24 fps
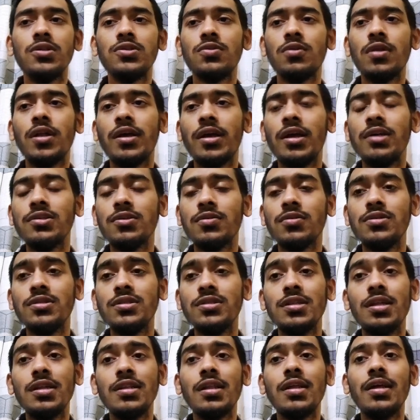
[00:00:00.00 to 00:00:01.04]
So like as you can
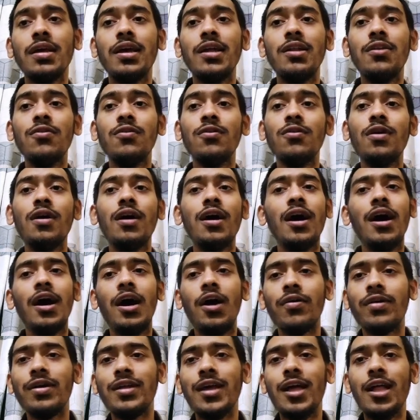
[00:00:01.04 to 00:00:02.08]
see that hello,
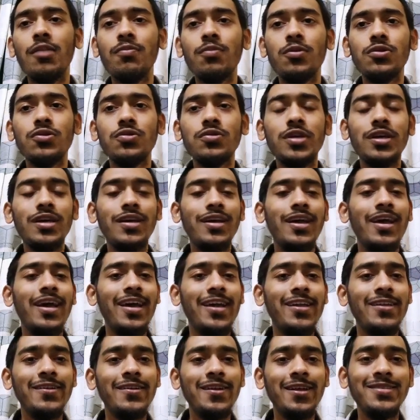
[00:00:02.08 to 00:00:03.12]
how can I help you today,
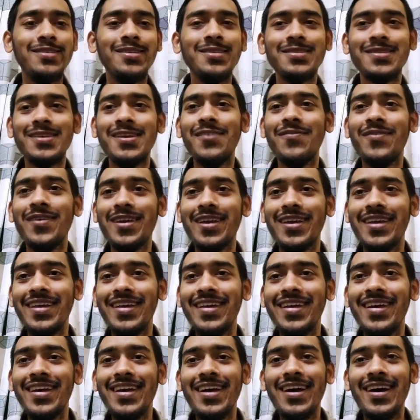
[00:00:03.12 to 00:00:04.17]
and it's just giving
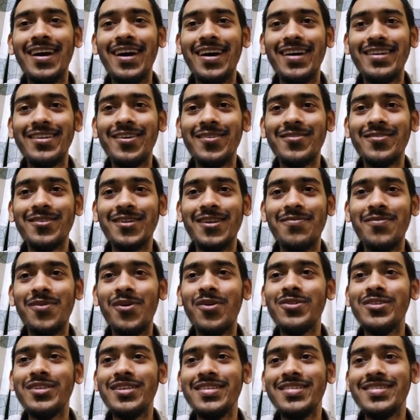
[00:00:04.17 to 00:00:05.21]
a doctor
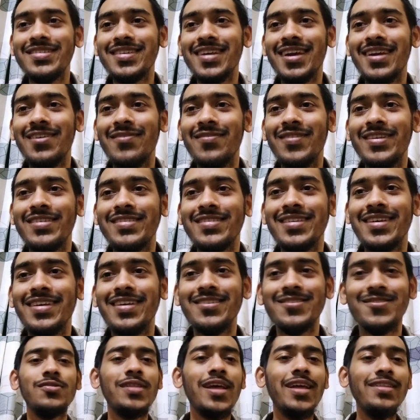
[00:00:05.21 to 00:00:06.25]
emojis, kind of this
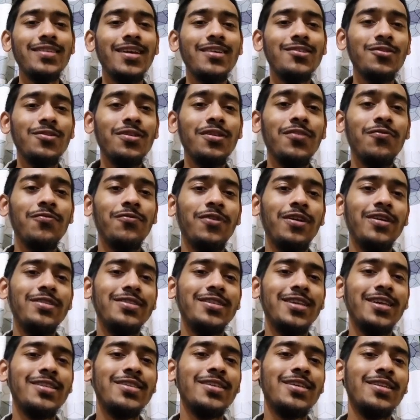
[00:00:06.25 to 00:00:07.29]
thing. So that's actually the first
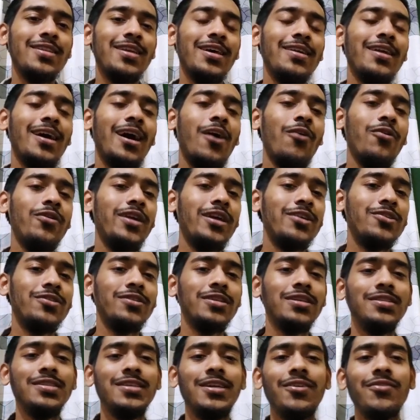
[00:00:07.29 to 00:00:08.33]
section, that how it
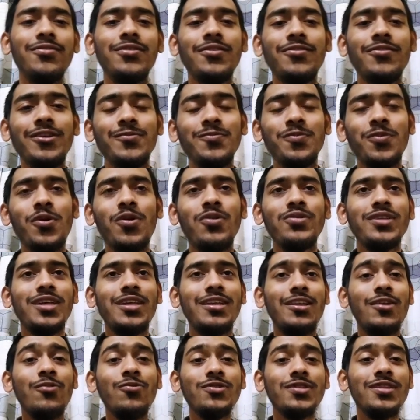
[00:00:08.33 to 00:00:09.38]
actually generate the response
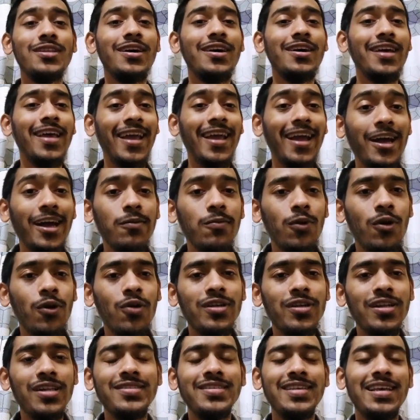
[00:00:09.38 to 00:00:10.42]
and use the AI
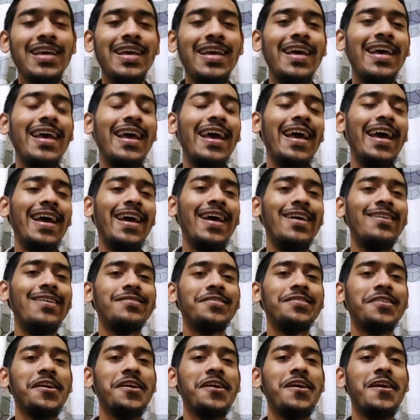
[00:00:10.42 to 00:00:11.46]
models
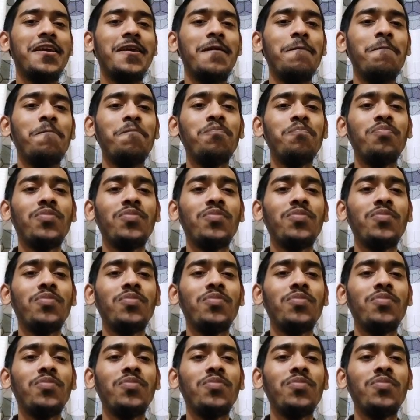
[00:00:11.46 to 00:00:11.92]
as a